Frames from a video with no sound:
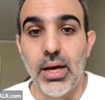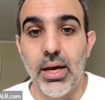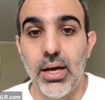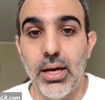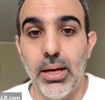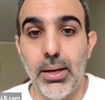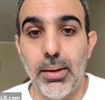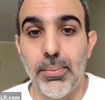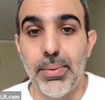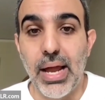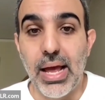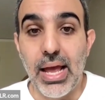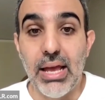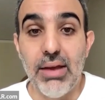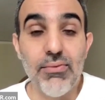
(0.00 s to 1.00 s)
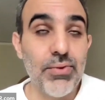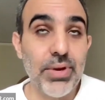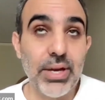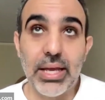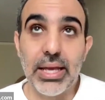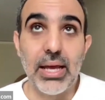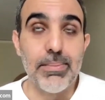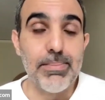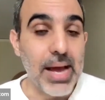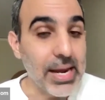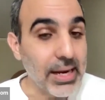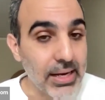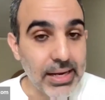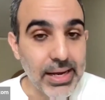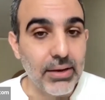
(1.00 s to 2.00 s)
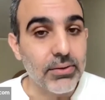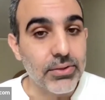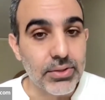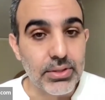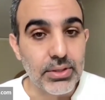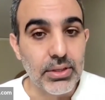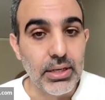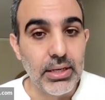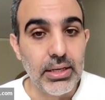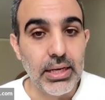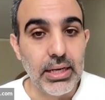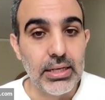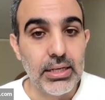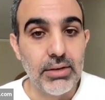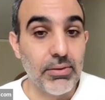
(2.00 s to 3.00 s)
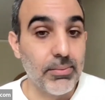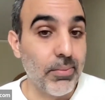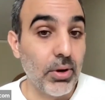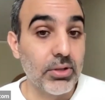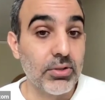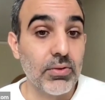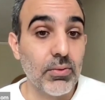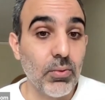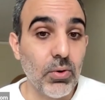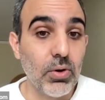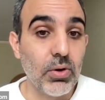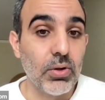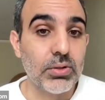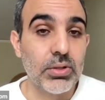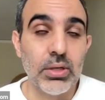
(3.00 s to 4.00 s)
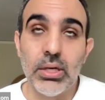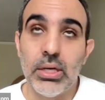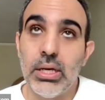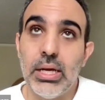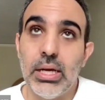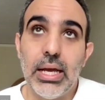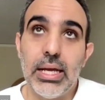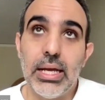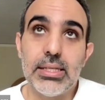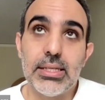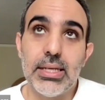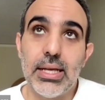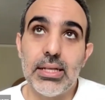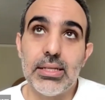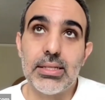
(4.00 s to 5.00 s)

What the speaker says: But if we can get bank accounts in different parts of the world, it's